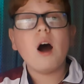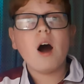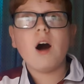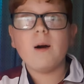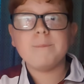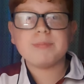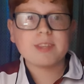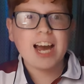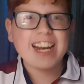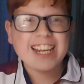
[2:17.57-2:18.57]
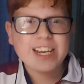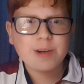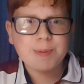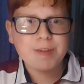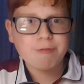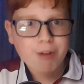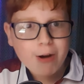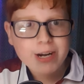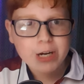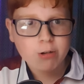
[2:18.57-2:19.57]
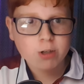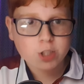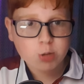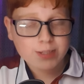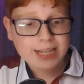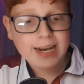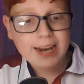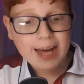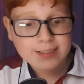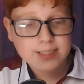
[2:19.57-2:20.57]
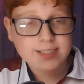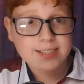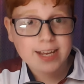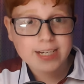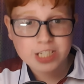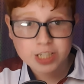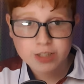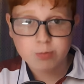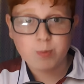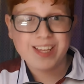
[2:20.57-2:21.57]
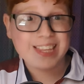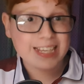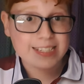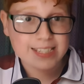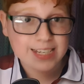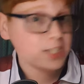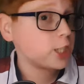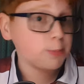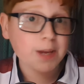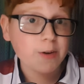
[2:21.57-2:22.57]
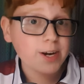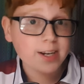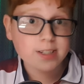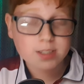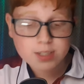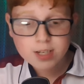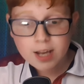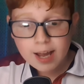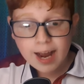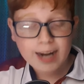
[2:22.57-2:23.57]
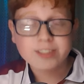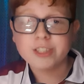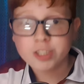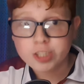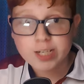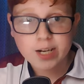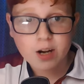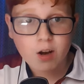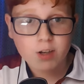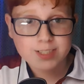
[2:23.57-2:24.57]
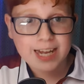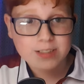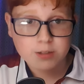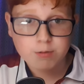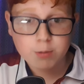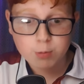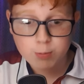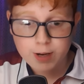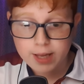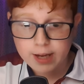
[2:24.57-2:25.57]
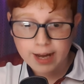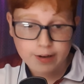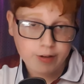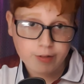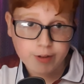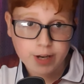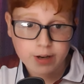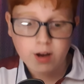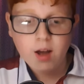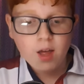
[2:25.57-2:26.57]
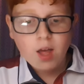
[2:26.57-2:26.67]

And he could be very crucial in the latter stages with his experience and just sheer class as a football player and a defender.